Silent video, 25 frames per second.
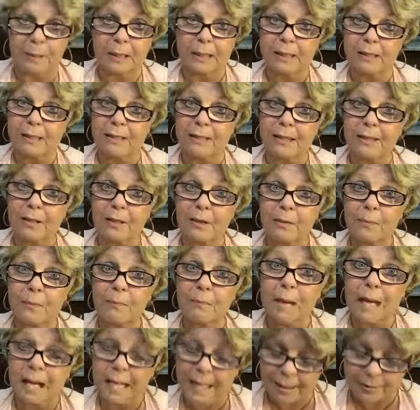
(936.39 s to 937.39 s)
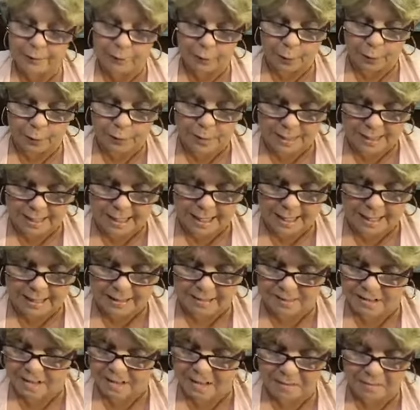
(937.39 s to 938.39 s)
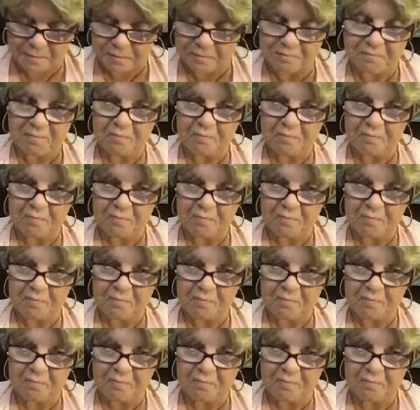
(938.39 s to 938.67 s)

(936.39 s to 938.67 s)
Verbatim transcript: but many of those things,